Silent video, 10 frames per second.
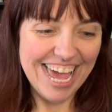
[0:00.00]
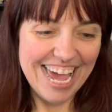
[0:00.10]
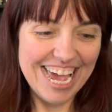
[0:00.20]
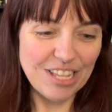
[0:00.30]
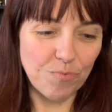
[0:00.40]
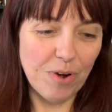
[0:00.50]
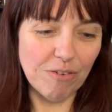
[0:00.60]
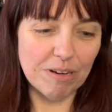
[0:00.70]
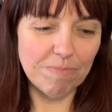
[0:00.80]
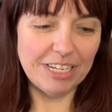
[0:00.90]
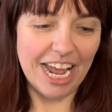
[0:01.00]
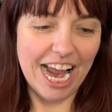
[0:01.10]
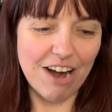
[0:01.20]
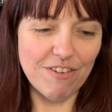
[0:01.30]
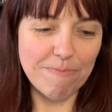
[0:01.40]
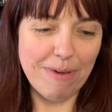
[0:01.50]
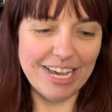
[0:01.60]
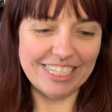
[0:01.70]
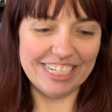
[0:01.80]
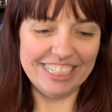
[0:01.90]
It's Welcome to Hairy
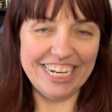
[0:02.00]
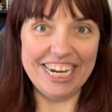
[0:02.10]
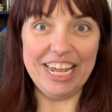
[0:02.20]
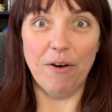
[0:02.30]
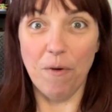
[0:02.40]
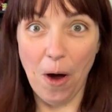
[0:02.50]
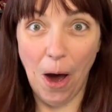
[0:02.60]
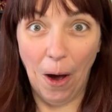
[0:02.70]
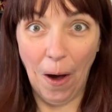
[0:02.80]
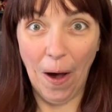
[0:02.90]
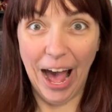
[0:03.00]
Masculinity. Oh!